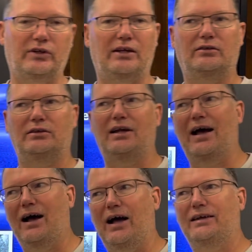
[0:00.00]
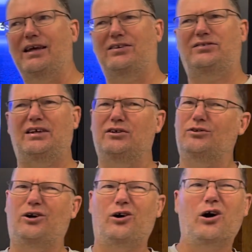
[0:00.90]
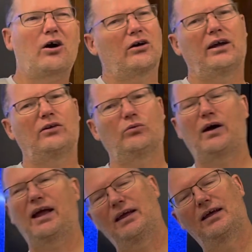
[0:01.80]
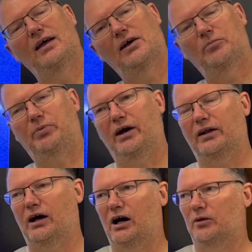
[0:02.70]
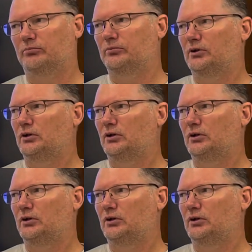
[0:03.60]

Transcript: and yeah, I guess they are in a way, but um,